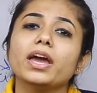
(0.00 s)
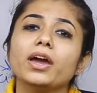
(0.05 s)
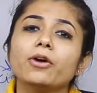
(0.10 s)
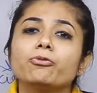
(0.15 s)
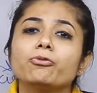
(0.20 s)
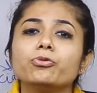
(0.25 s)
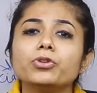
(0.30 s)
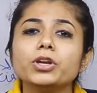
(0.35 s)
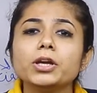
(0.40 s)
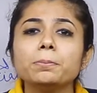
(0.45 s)

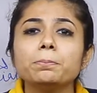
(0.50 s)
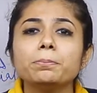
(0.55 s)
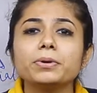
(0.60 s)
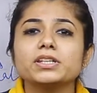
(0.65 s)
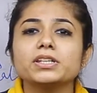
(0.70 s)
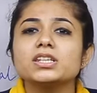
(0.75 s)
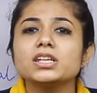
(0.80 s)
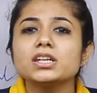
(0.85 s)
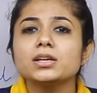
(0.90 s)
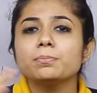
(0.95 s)

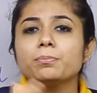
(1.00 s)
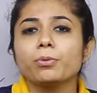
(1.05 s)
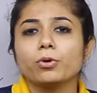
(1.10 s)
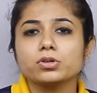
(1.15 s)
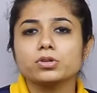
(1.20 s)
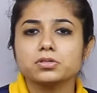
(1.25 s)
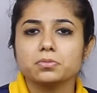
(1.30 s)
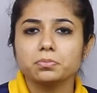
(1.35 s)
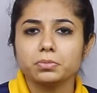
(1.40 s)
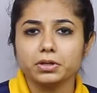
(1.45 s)
everybody
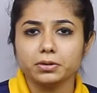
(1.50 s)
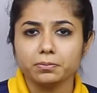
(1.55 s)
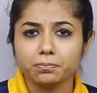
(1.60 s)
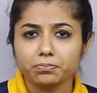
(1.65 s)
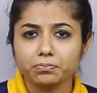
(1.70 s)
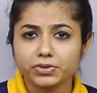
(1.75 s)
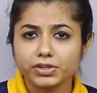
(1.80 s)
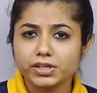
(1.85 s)
possible.